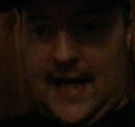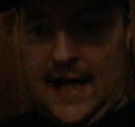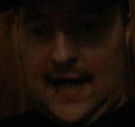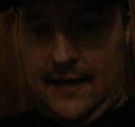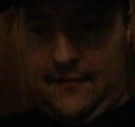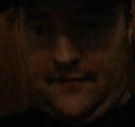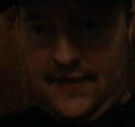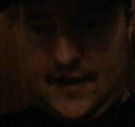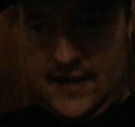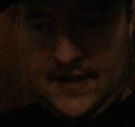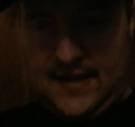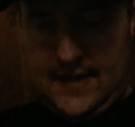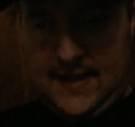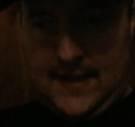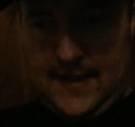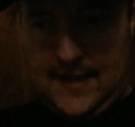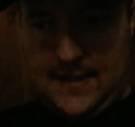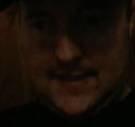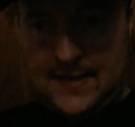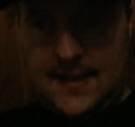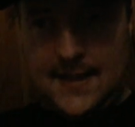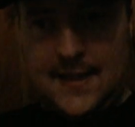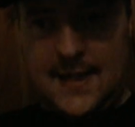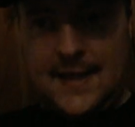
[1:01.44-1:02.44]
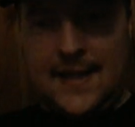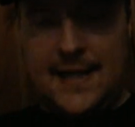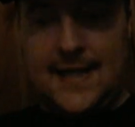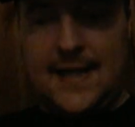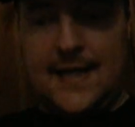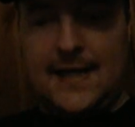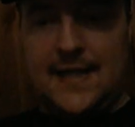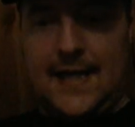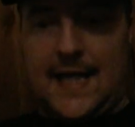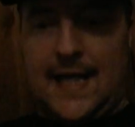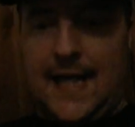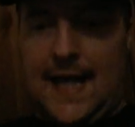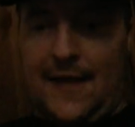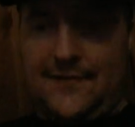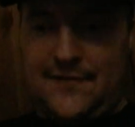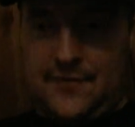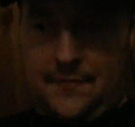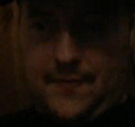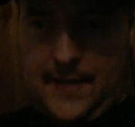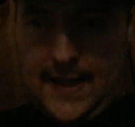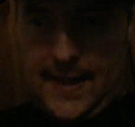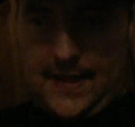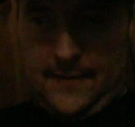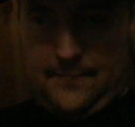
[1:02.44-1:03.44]
Atari VCS, they have
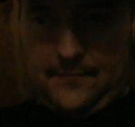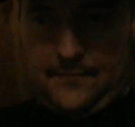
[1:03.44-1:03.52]
to pay